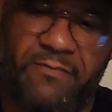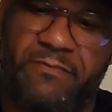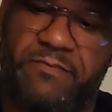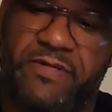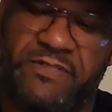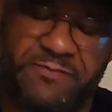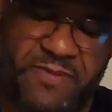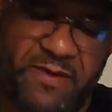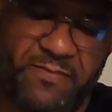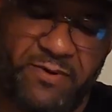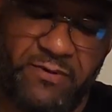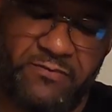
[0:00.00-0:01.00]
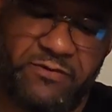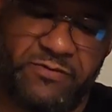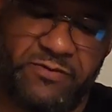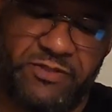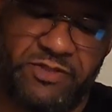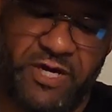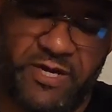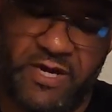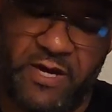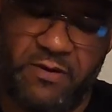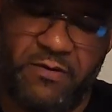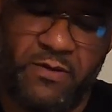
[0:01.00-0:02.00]
Piece of paper, which we'll check
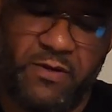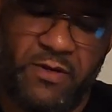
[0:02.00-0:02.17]
out.